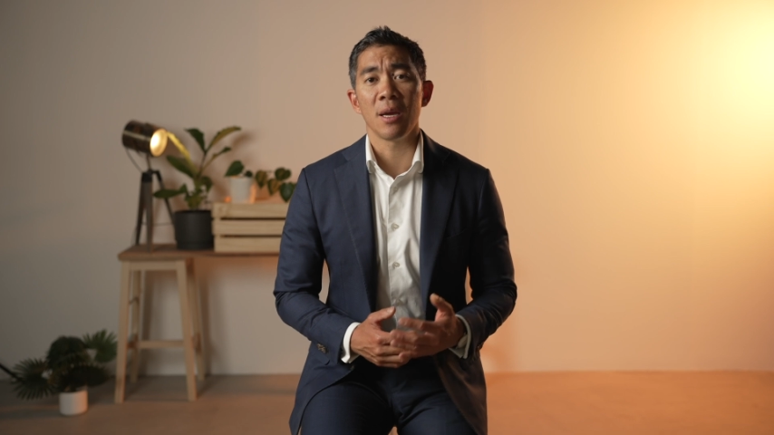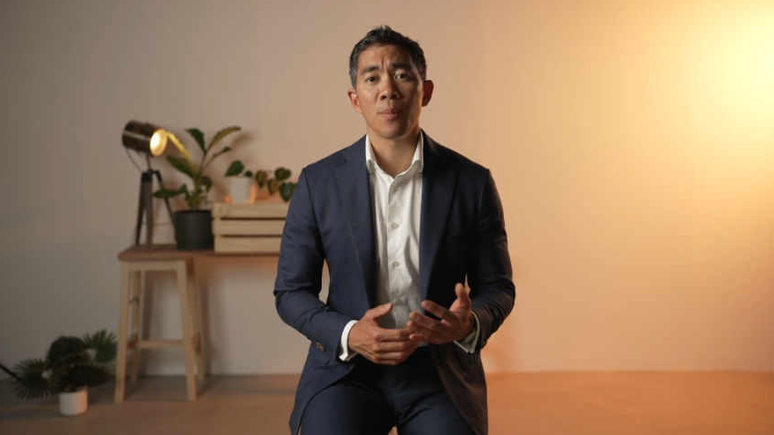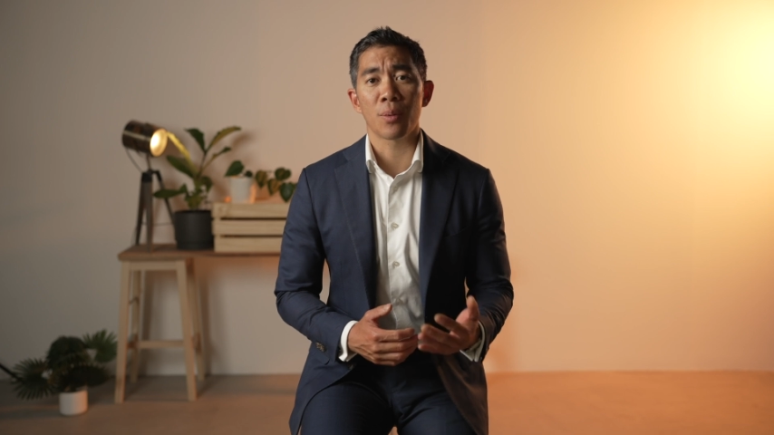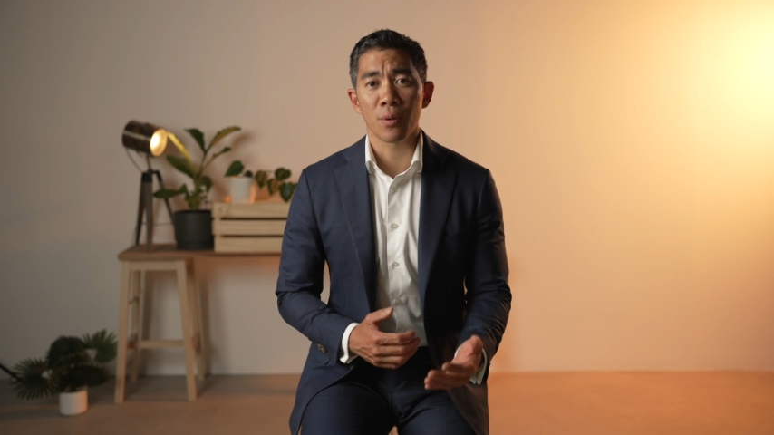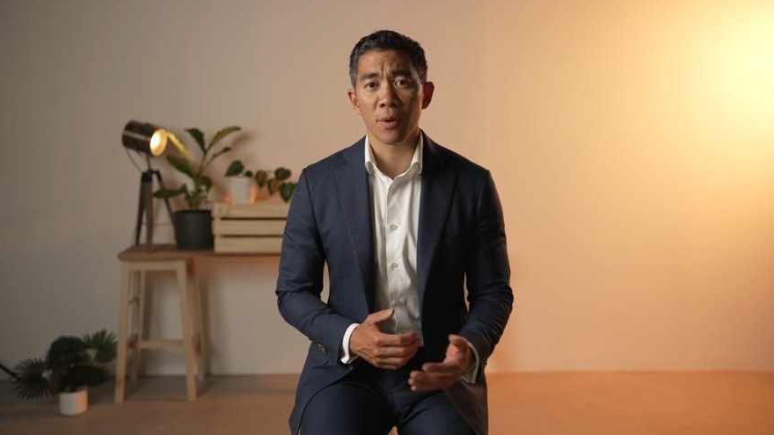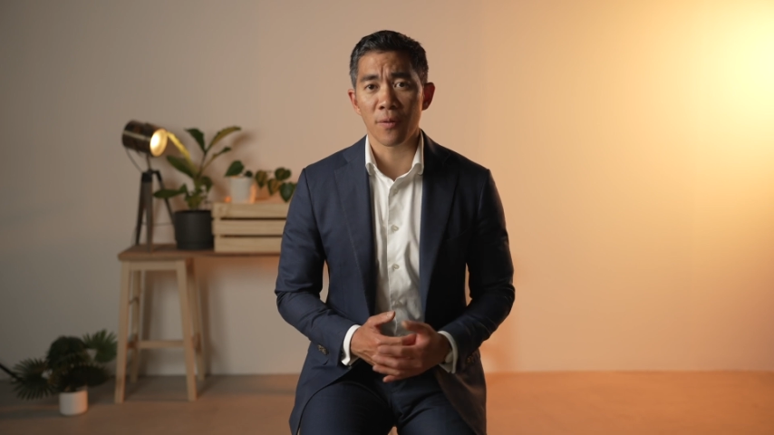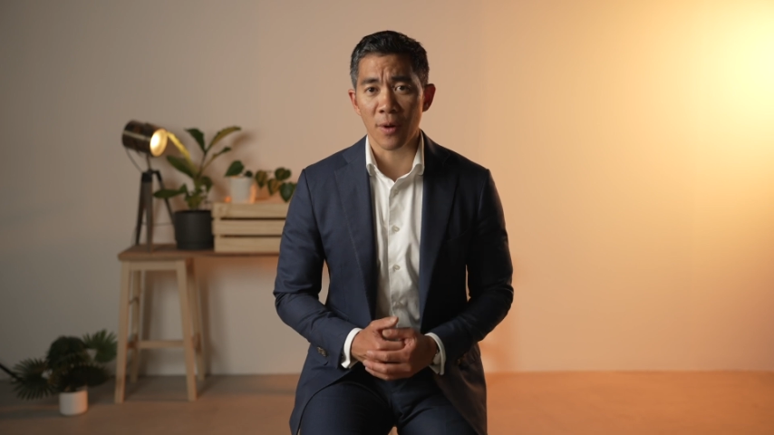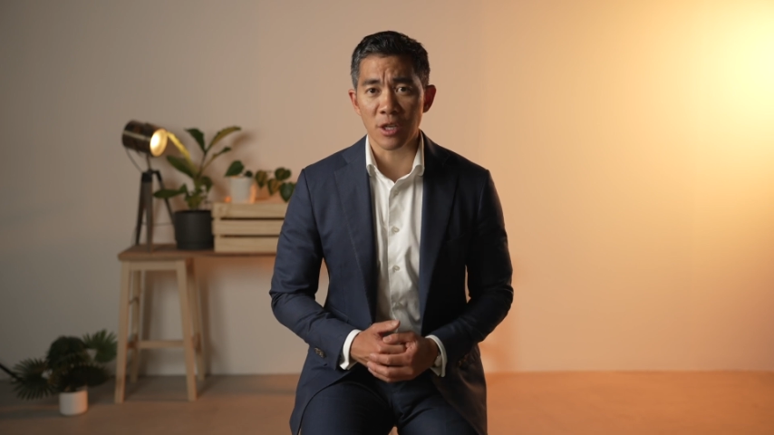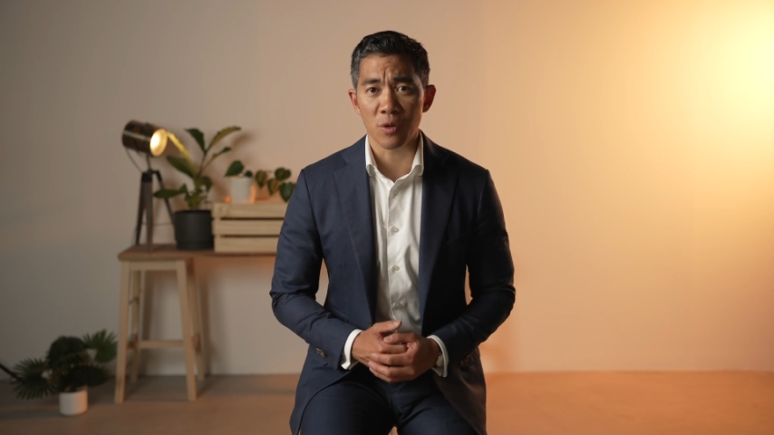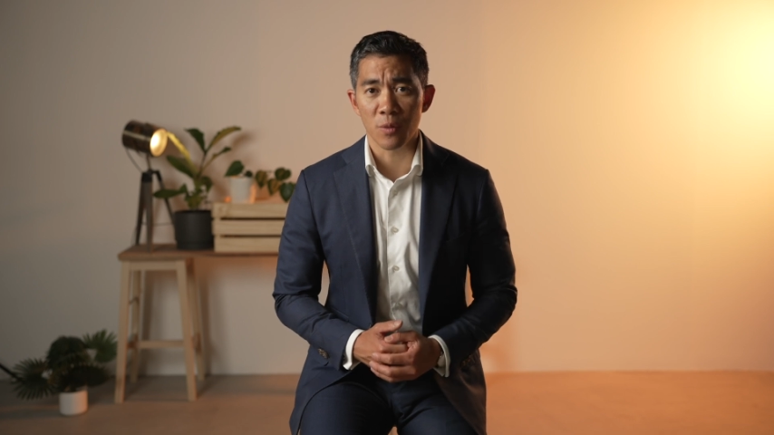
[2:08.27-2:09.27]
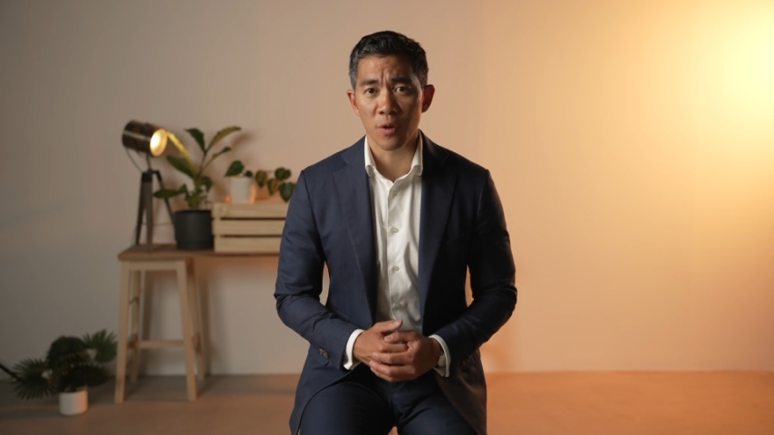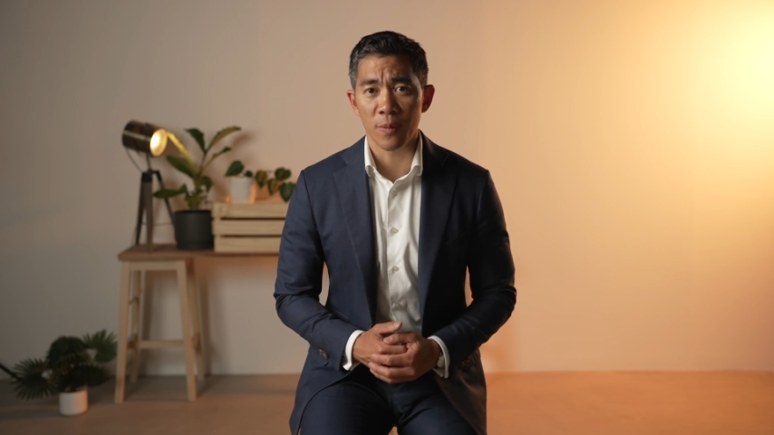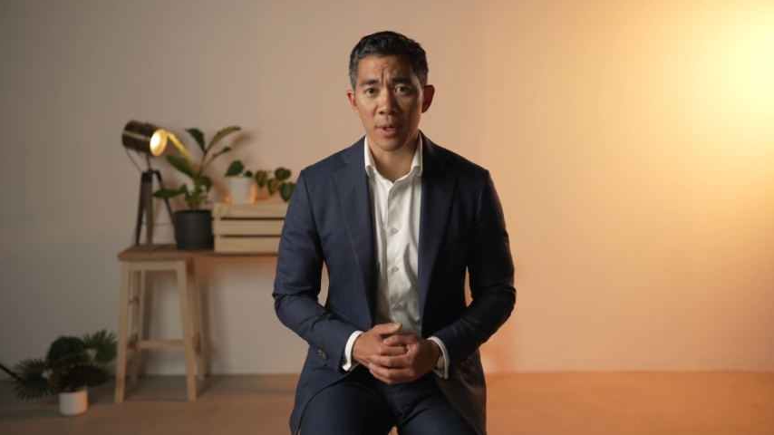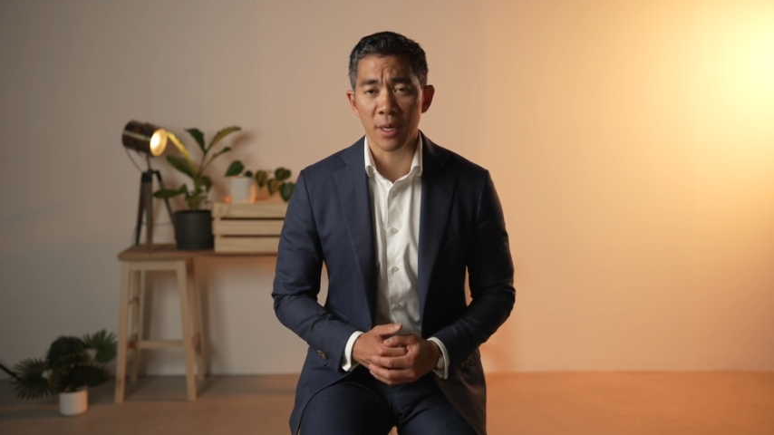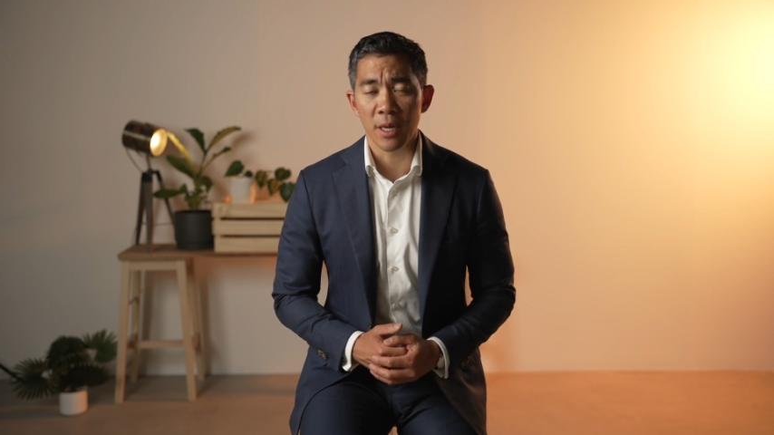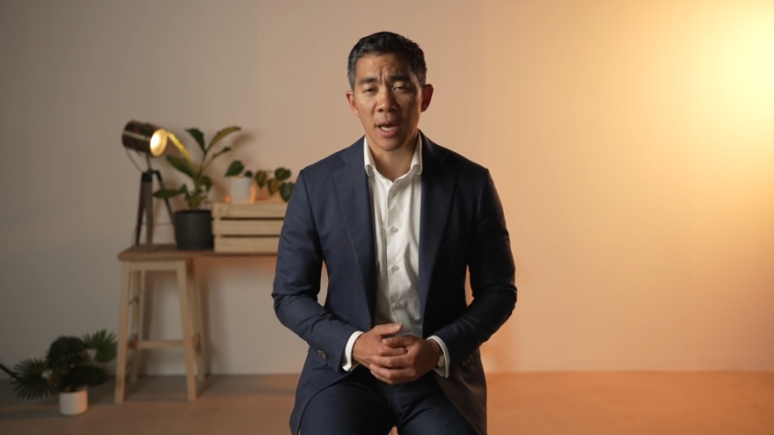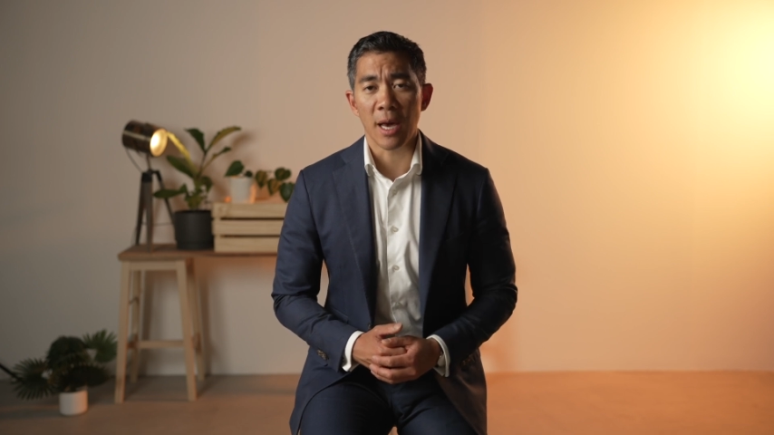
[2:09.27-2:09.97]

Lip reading: improve range of movement,